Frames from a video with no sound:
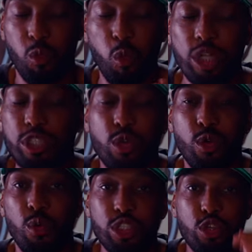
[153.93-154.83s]
what you
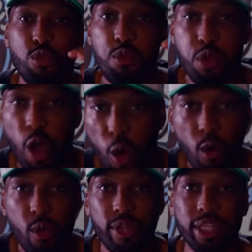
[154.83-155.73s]
what you
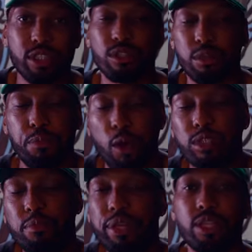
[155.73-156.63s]
know that you're
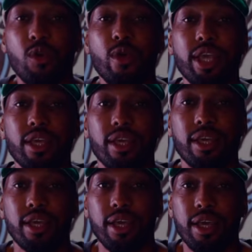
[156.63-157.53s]
supposed to be doing
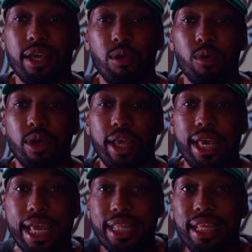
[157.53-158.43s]

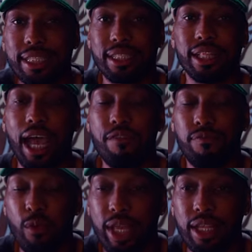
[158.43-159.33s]
in this life
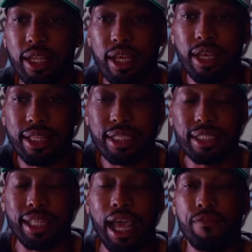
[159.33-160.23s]
when
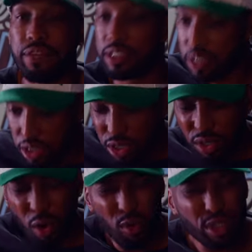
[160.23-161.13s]
this life is
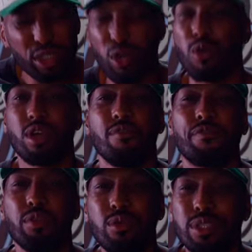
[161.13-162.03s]
so, so
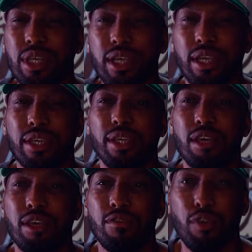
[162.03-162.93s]
confusing
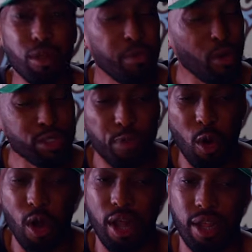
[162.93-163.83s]
for the most
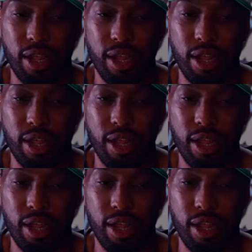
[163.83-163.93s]
part.